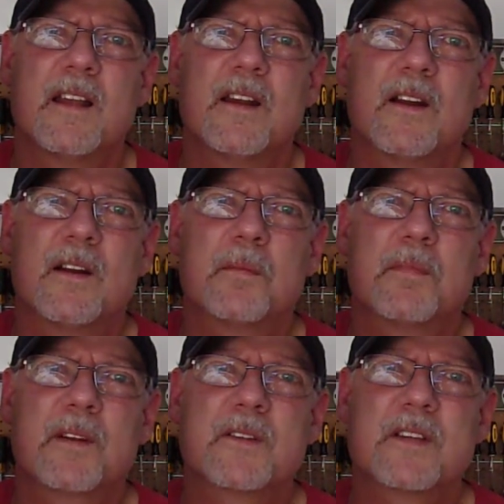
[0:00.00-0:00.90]
It hurt
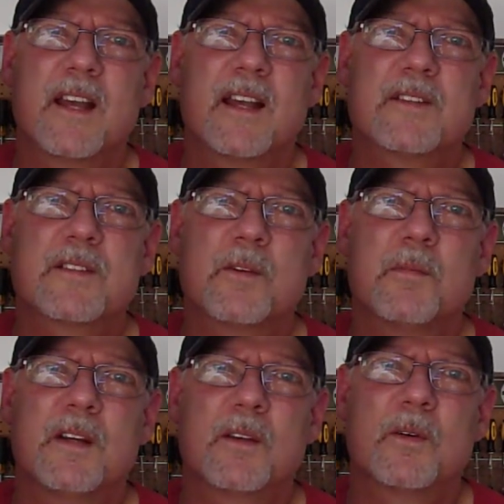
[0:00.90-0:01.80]
because I had so
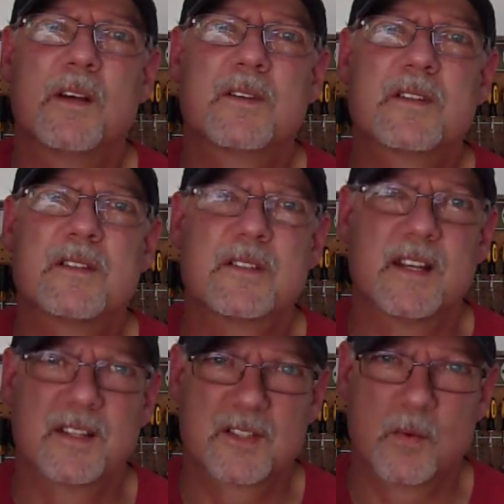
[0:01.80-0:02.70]
many
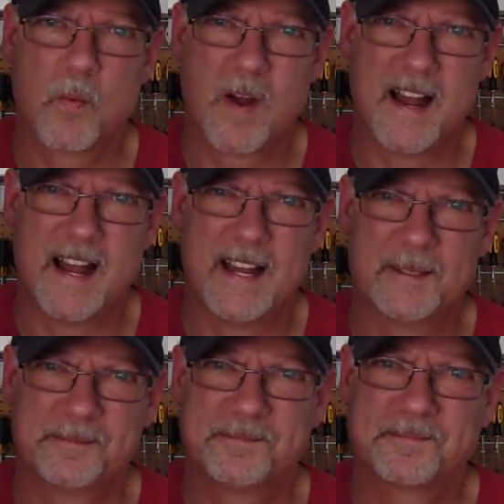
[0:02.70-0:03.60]
questions as to why.